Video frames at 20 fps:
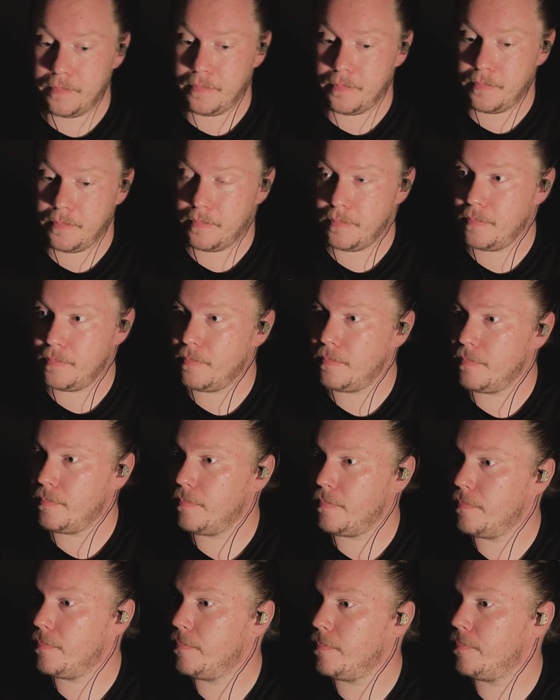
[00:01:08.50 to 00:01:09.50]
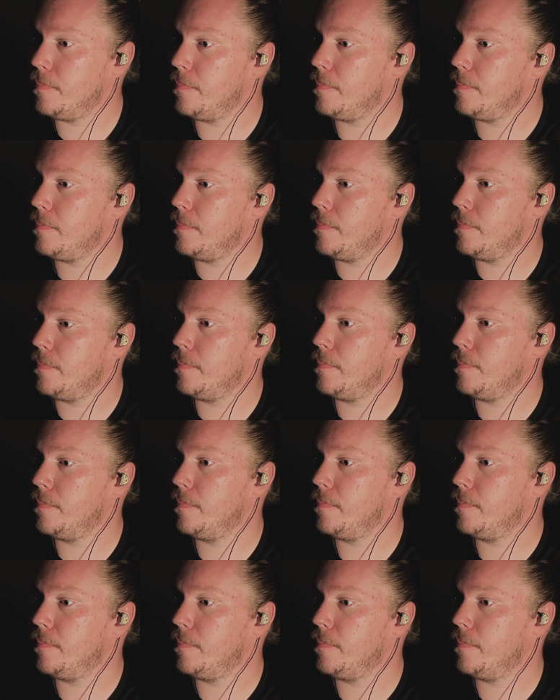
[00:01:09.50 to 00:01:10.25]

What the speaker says: No one is speaking in this clip.